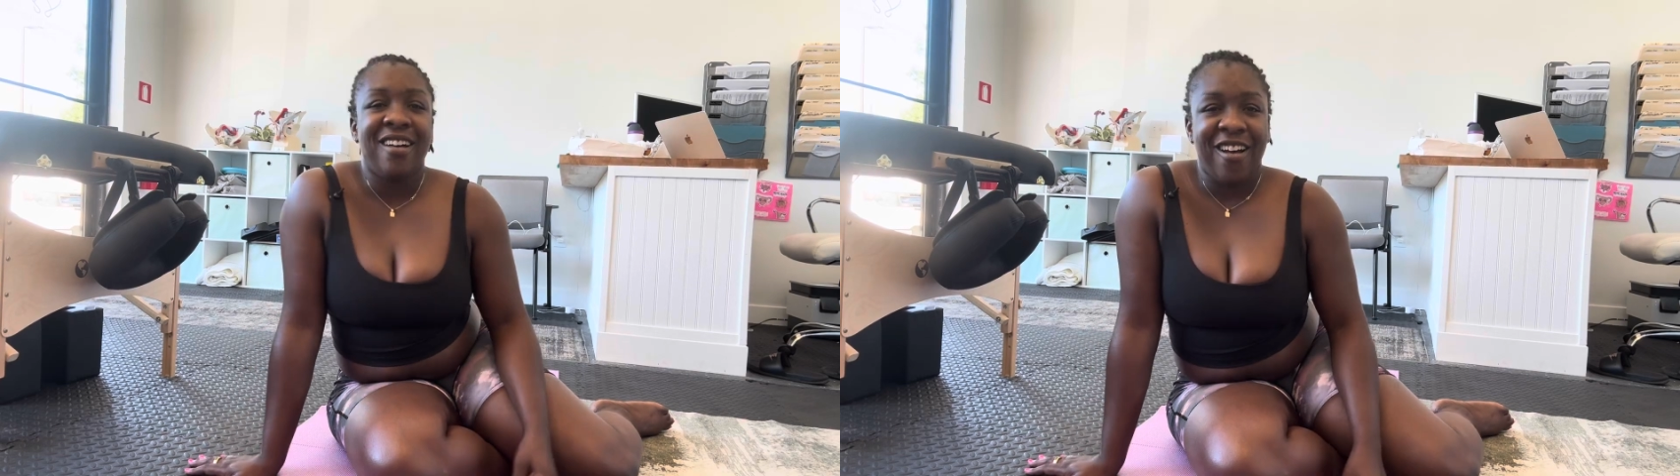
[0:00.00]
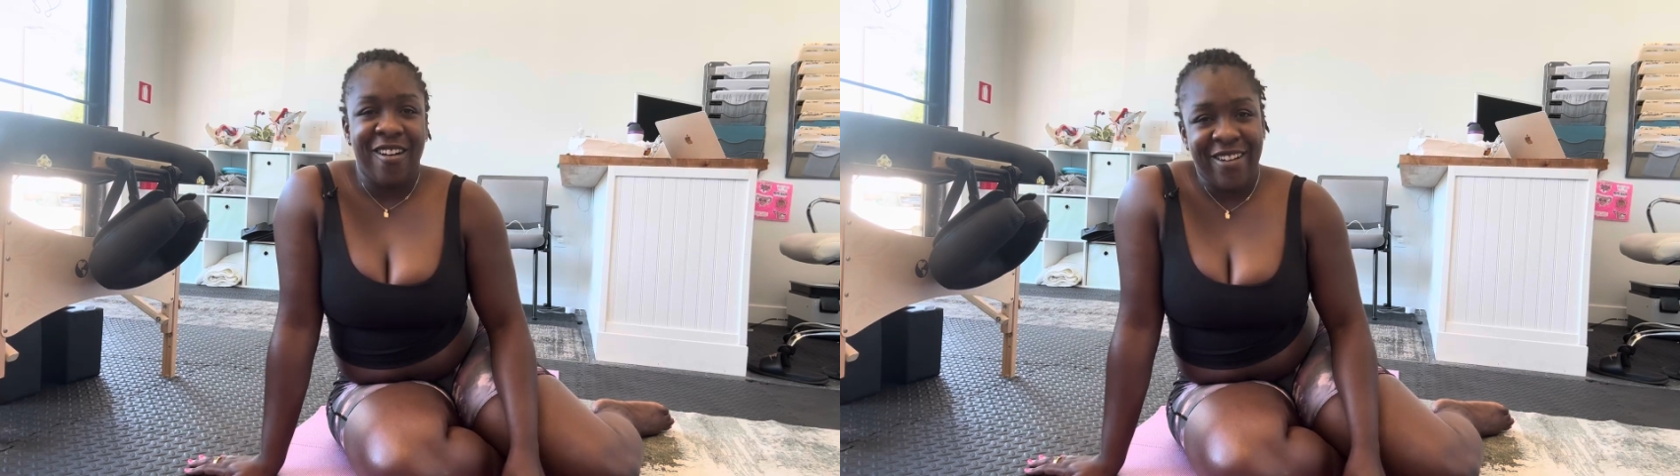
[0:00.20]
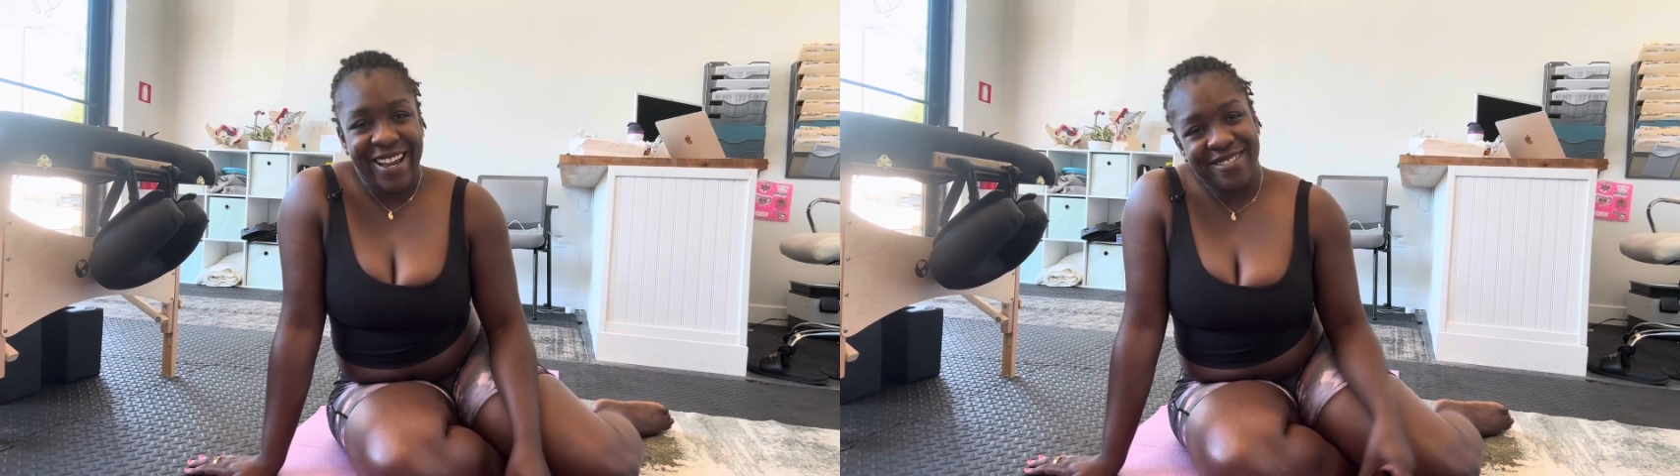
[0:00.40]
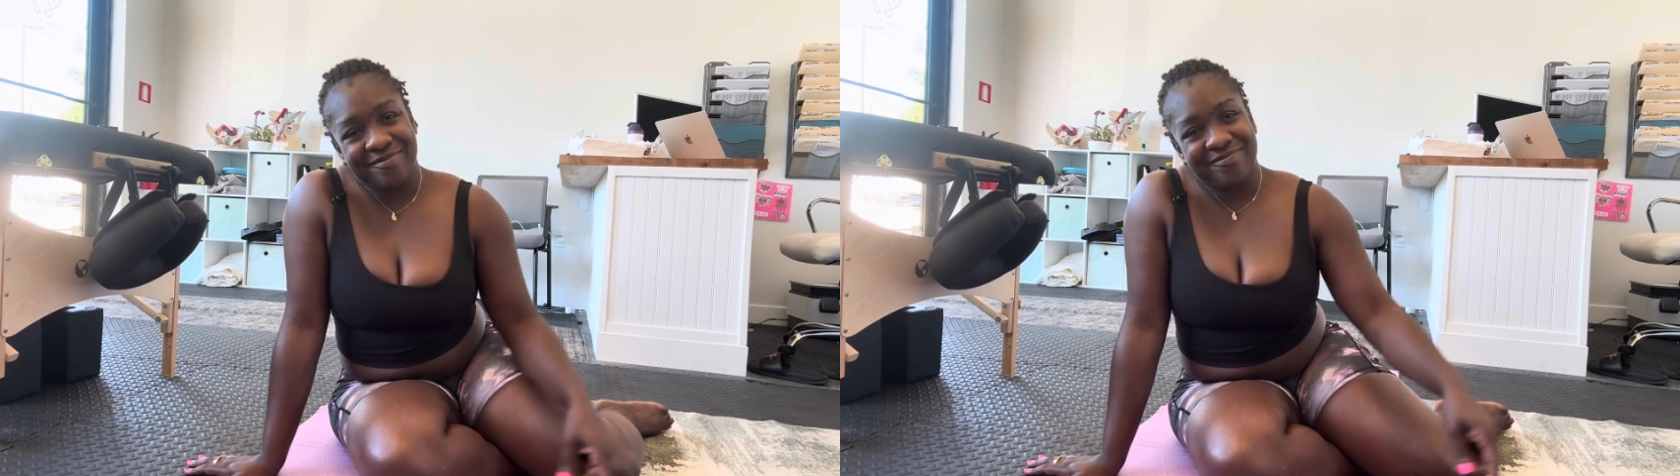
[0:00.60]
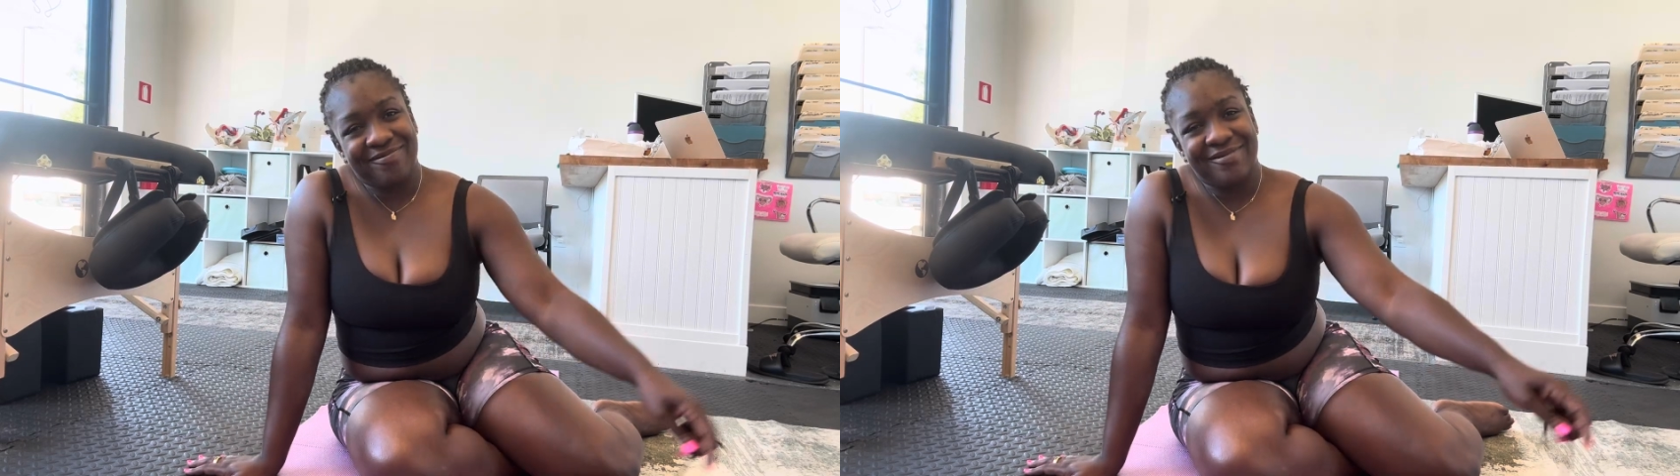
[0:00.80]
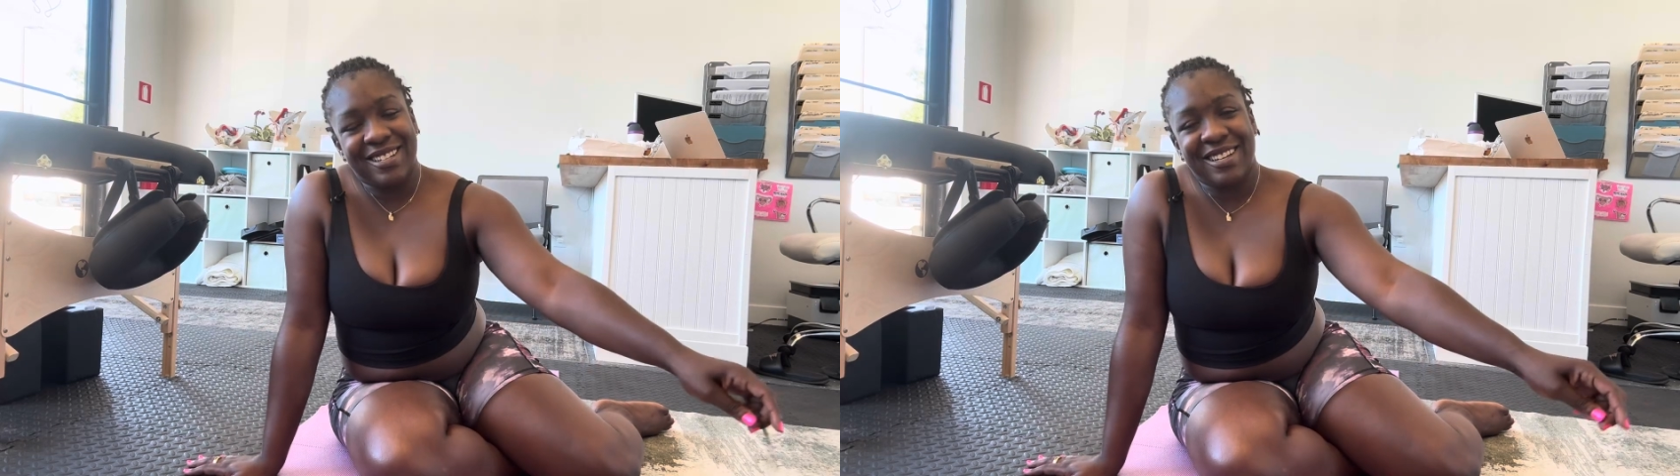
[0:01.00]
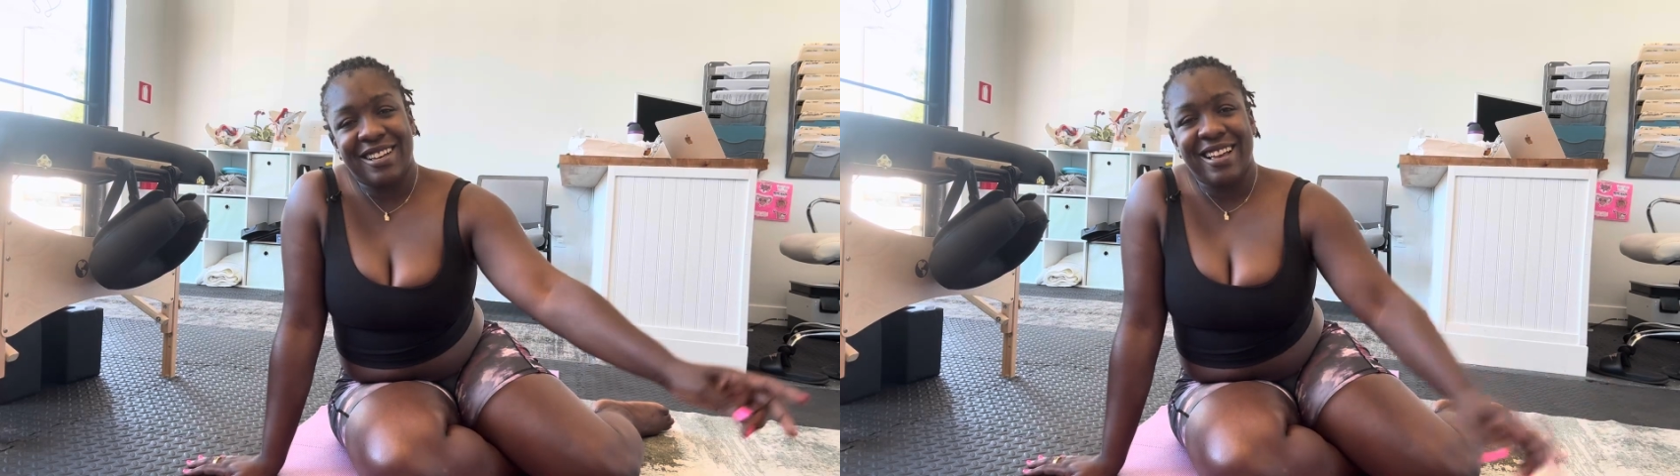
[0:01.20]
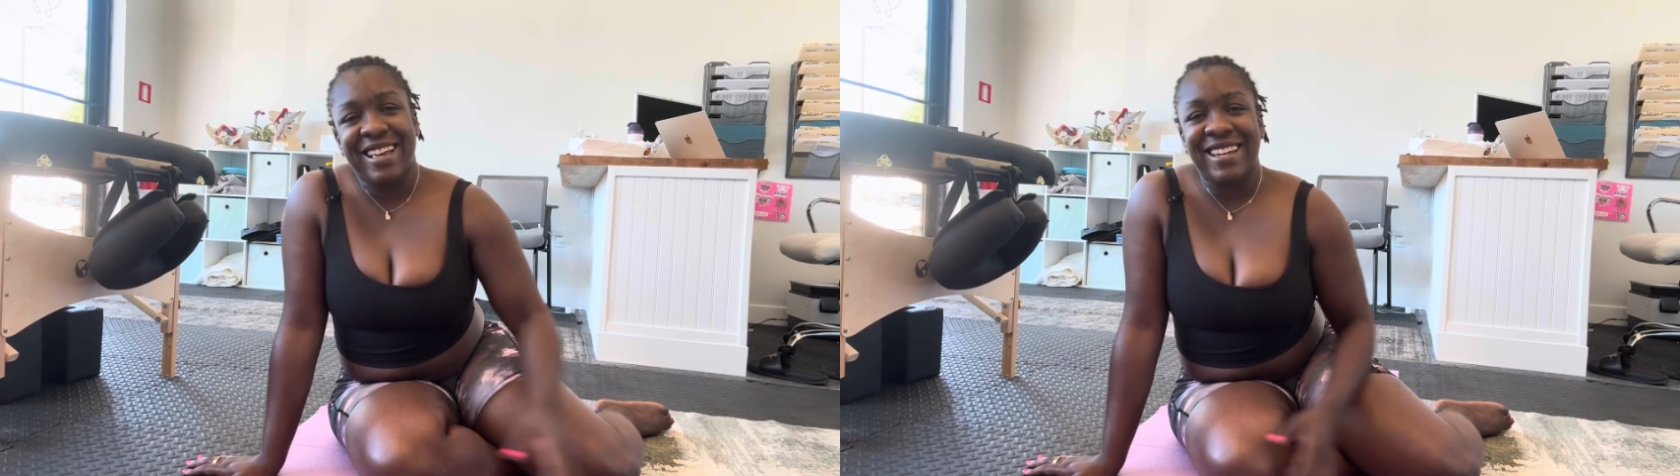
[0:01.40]
All right.
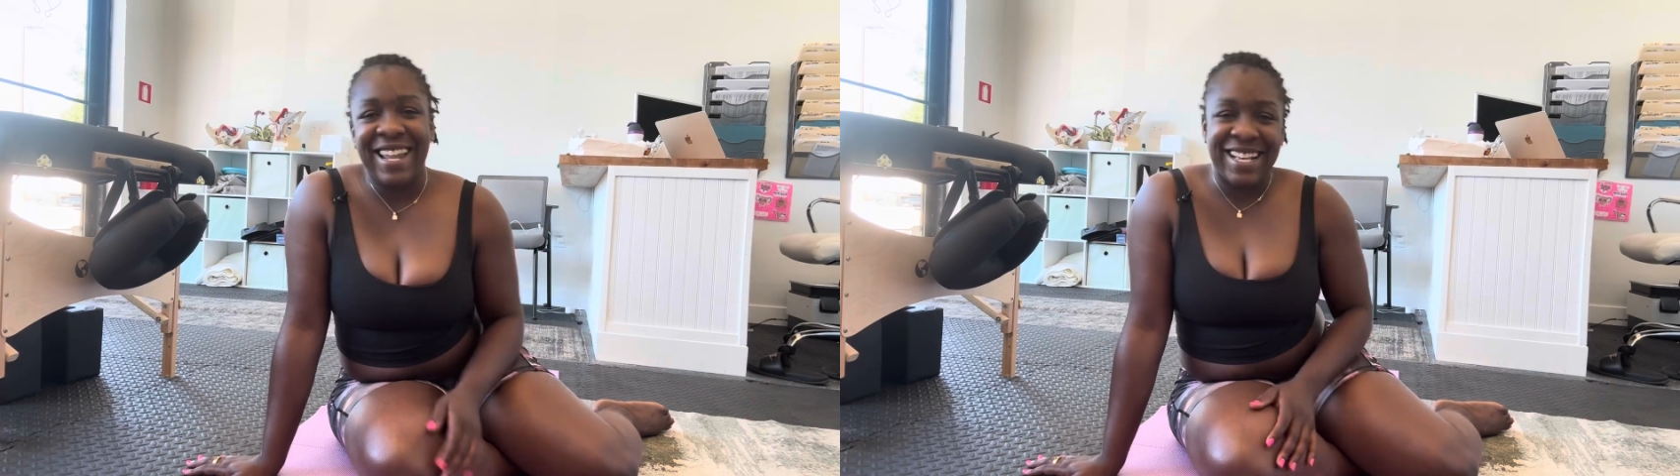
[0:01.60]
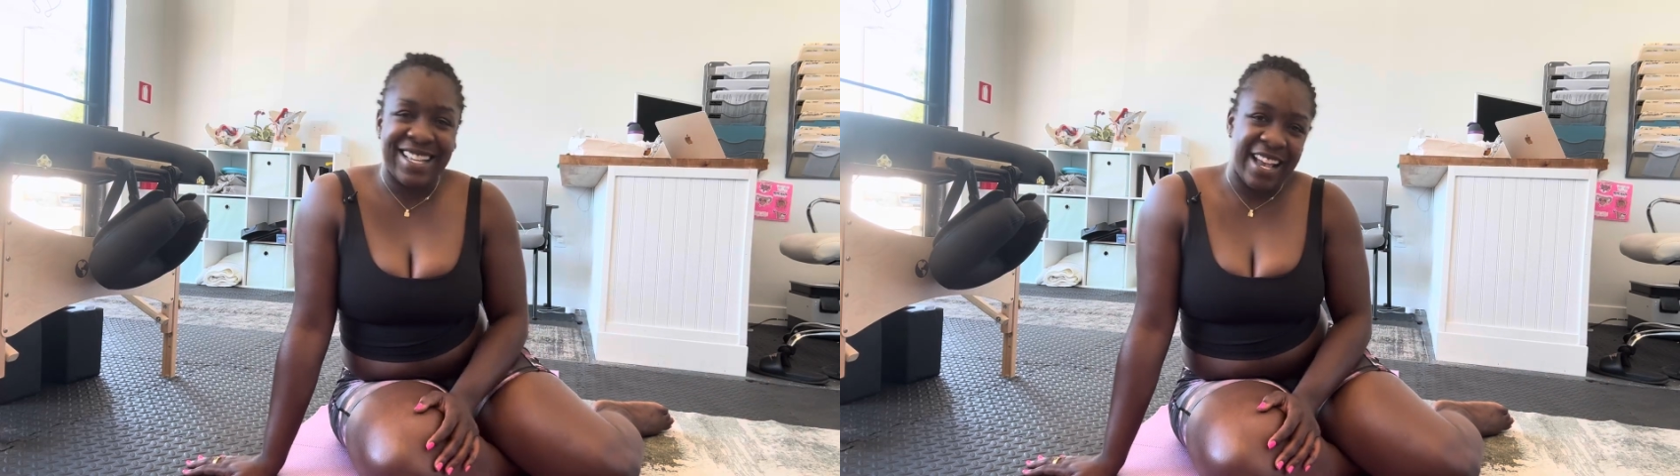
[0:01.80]
Next